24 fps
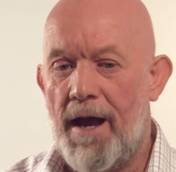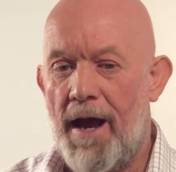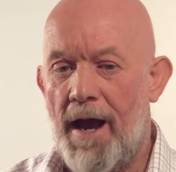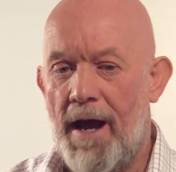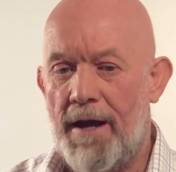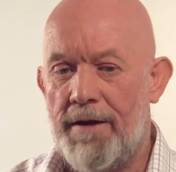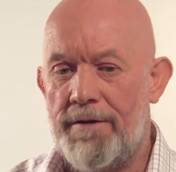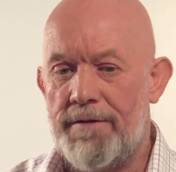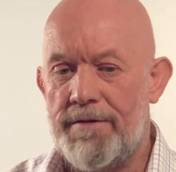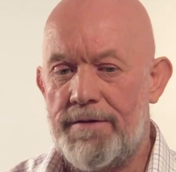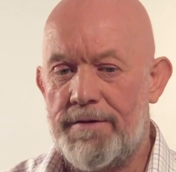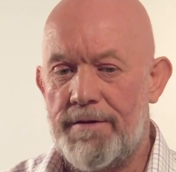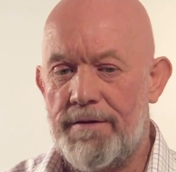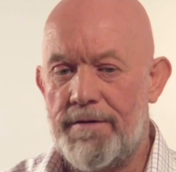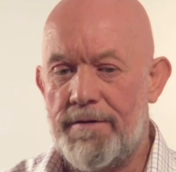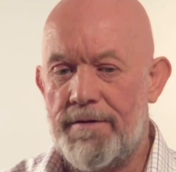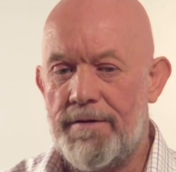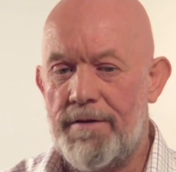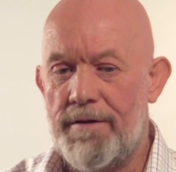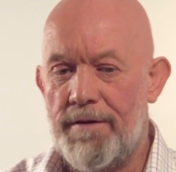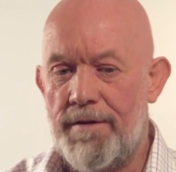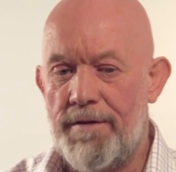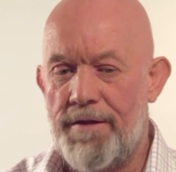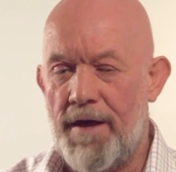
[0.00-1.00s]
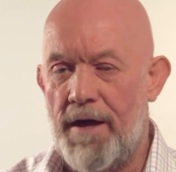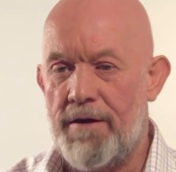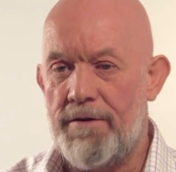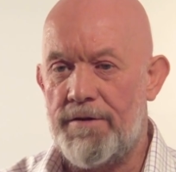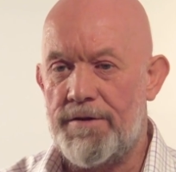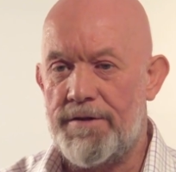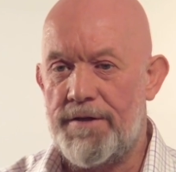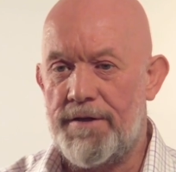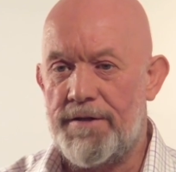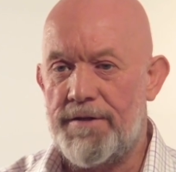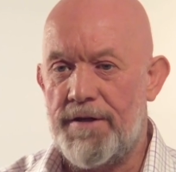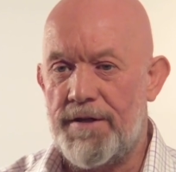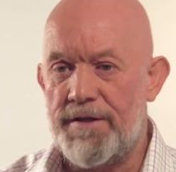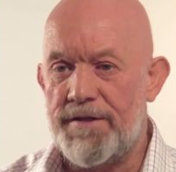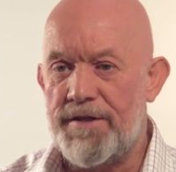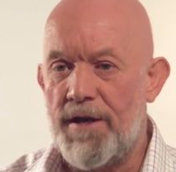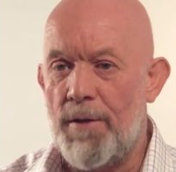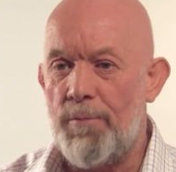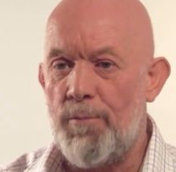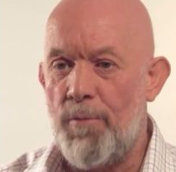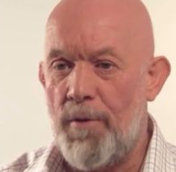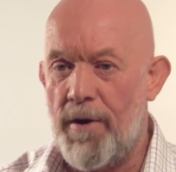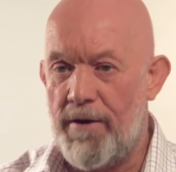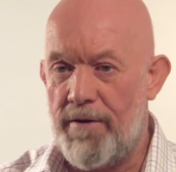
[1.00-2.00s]
and those that are
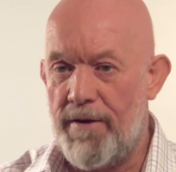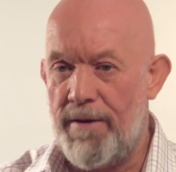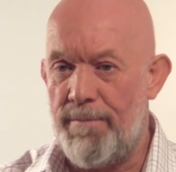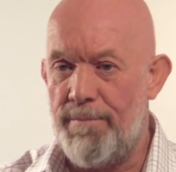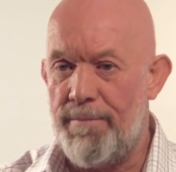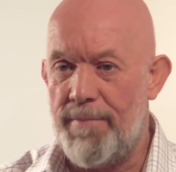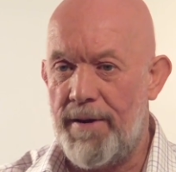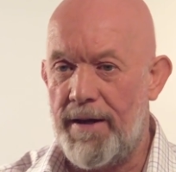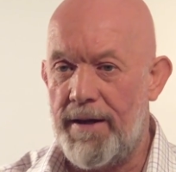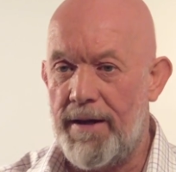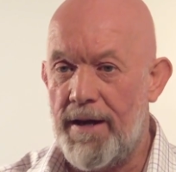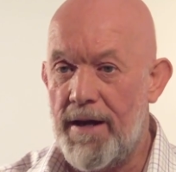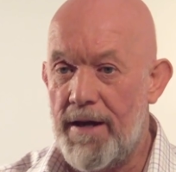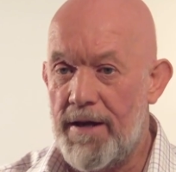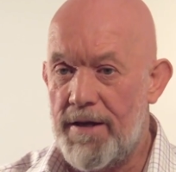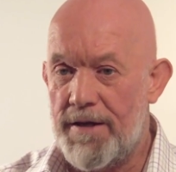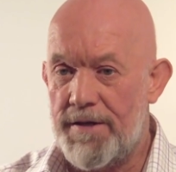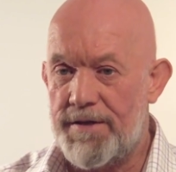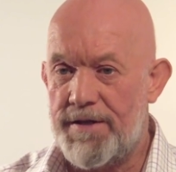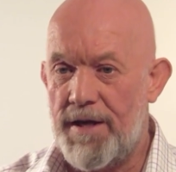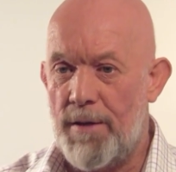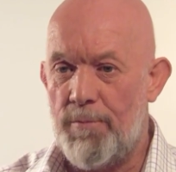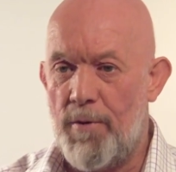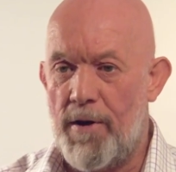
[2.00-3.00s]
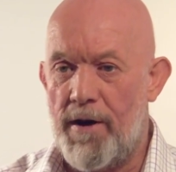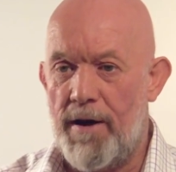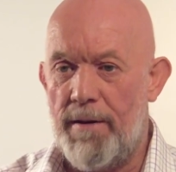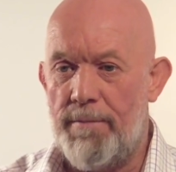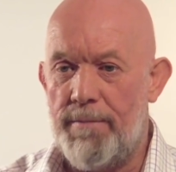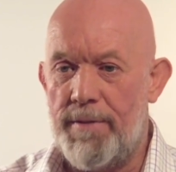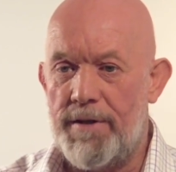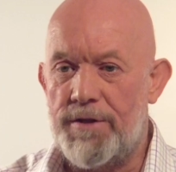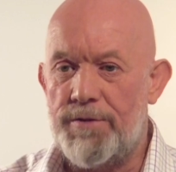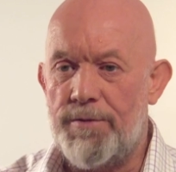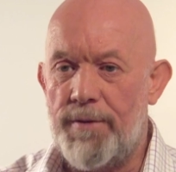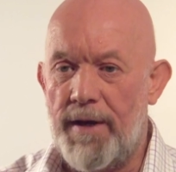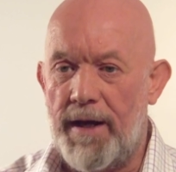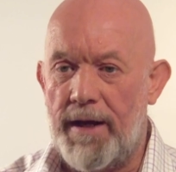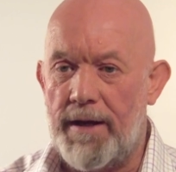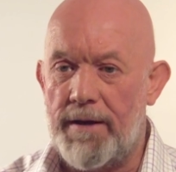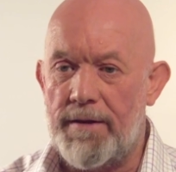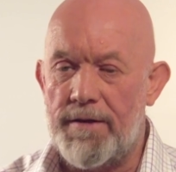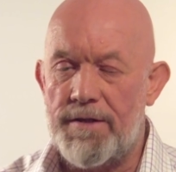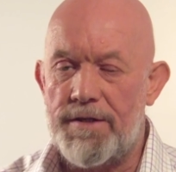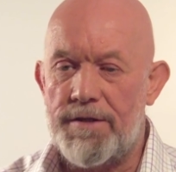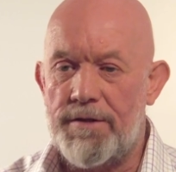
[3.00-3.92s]
somewhere in between.